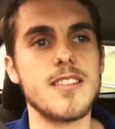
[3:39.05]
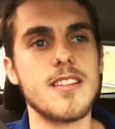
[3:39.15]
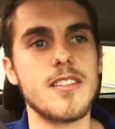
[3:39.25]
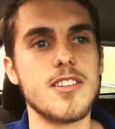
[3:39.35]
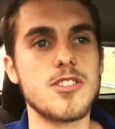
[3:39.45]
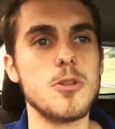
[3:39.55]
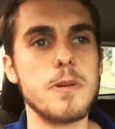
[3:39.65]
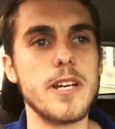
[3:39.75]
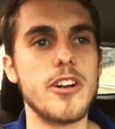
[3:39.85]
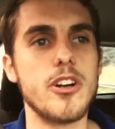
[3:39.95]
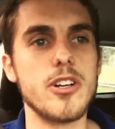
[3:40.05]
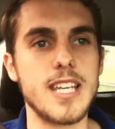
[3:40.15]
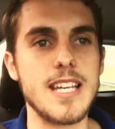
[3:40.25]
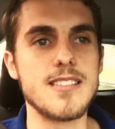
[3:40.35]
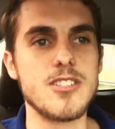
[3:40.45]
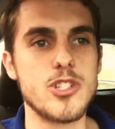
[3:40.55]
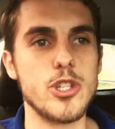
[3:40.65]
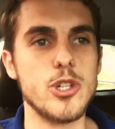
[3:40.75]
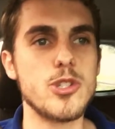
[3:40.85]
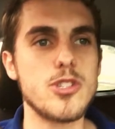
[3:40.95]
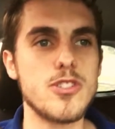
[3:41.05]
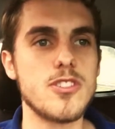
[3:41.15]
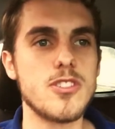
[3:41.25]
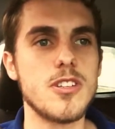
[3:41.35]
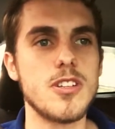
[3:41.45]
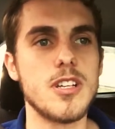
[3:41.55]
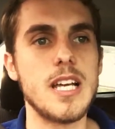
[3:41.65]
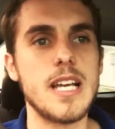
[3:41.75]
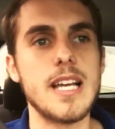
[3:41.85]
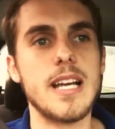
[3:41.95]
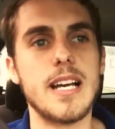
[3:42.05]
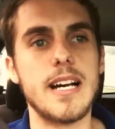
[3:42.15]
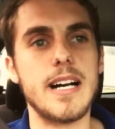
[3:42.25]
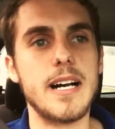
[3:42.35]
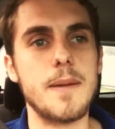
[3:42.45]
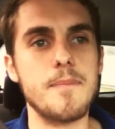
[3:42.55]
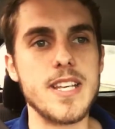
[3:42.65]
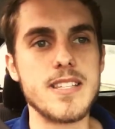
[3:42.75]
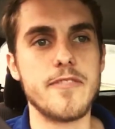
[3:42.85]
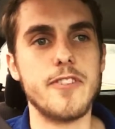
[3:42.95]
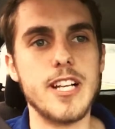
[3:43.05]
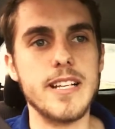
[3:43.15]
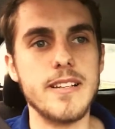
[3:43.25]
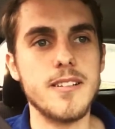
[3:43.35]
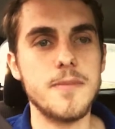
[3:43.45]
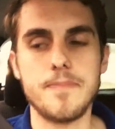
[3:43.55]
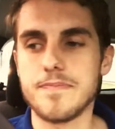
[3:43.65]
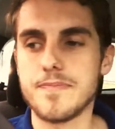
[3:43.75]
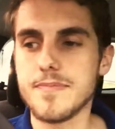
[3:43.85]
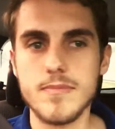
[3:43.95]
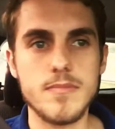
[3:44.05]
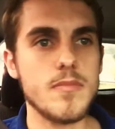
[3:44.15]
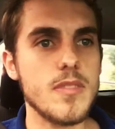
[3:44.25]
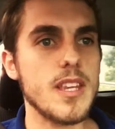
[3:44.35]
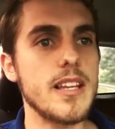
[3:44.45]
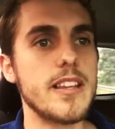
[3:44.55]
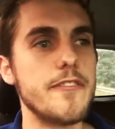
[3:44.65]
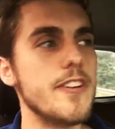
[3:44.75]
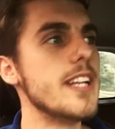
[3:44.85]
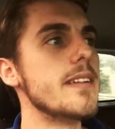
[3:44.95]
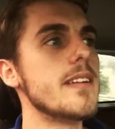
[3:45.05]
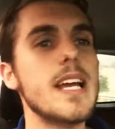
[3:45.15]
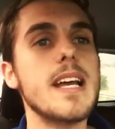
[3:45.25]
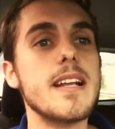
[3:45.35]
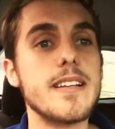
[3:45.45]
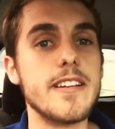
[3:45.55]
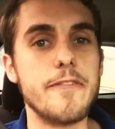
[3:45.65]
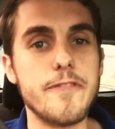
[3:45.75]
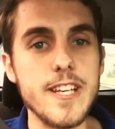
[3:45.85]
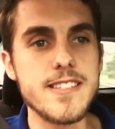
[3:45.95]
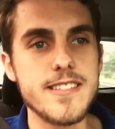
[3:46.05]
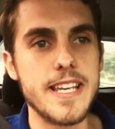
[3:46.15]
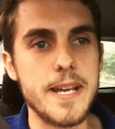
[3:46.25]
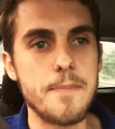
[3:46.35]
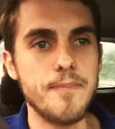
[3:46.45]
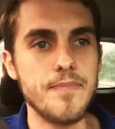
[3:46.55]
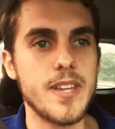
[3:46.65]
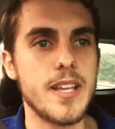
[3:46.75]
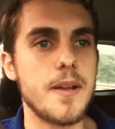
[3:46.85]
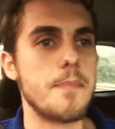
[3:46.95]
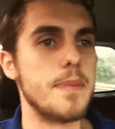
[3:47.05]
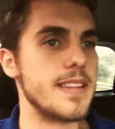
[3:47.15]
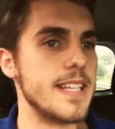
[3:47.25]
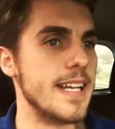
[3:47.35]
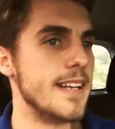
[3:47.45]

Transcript: the superhero gets introduced. Um, there's a villain. The villain defeats them, but then